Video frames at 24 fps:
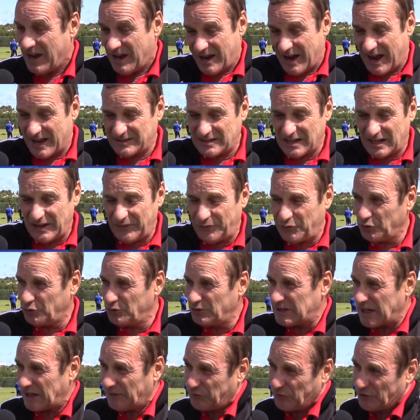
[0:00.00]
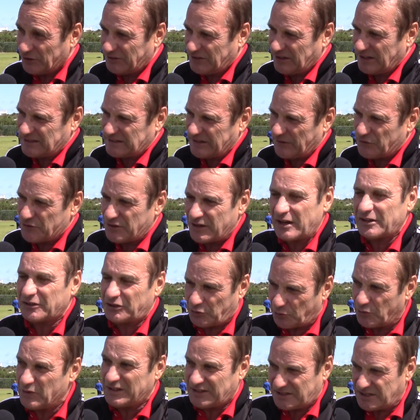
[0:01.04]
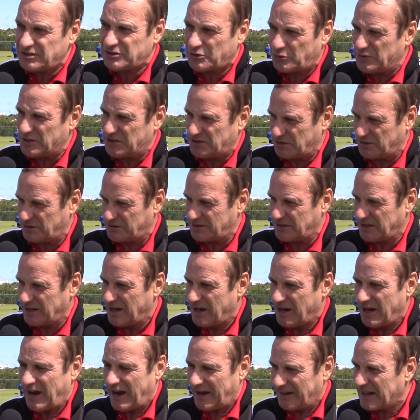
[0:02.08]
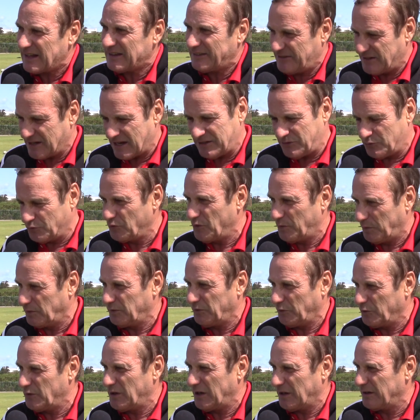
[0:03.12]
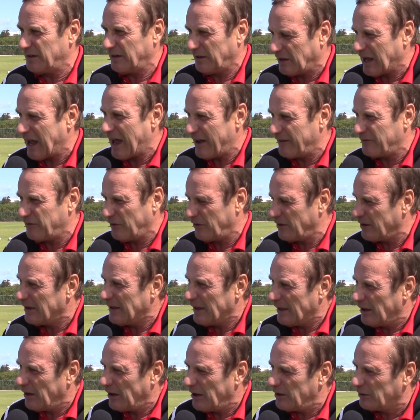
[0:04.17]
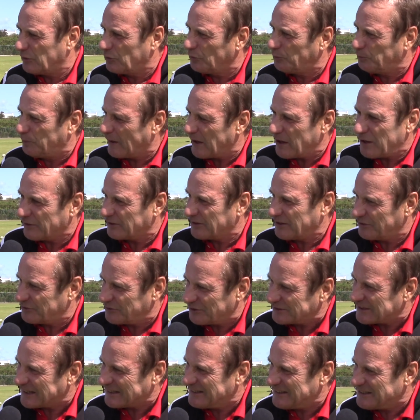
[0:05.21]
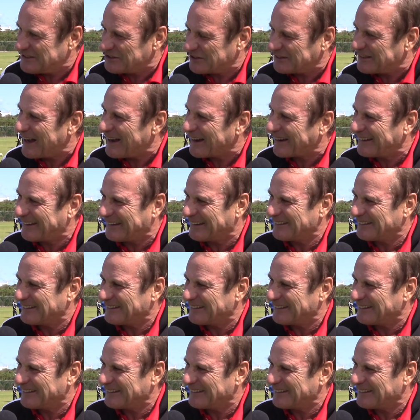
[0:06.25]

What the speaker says: and then if you do that for 6, 7 years, you will see the results, and at the end you will have good players. So that is the target.